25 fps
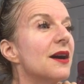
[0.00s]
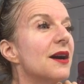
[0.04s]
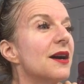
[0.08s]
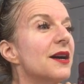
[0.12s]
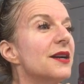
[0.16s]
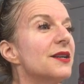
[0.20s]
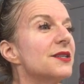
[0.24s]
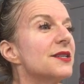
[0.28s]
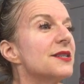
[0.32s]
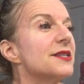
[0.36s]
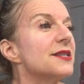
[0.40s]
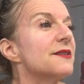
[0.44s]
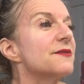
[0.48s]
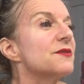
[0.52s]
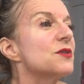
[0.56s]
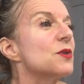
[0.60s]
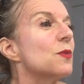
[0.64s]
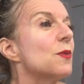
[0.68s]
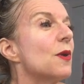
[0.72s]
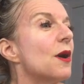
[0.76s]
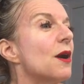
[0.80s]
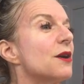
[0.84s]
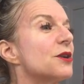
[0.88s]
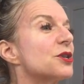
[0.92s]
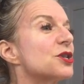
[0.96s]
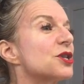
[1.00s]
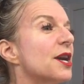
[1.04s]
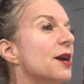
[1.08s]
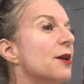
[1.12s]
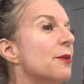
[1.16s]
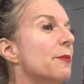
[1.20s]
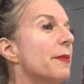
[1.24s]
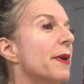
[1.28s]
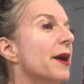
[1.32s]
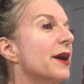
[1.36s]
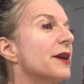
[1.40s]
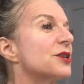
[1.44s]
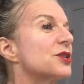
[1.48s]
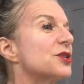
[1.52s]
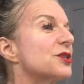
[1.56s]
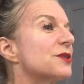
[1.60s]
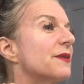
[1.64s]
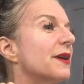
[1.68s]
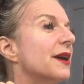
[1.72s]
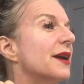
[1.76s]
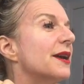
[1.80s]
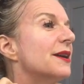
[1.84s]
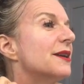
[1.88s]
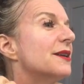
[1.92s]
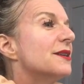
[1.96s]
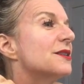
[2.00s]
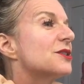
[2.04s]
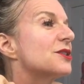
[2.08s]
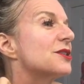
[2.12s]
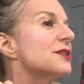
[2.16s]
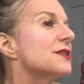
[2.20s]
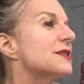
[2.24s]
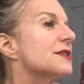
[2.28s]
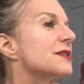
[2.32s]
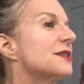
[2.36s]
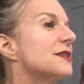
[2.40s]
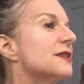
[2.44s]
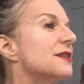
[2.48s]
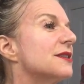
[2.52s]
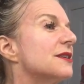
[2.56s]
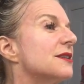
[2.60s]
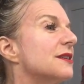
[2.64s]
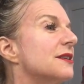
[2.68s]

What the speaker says: I just have to watch how much, right? Just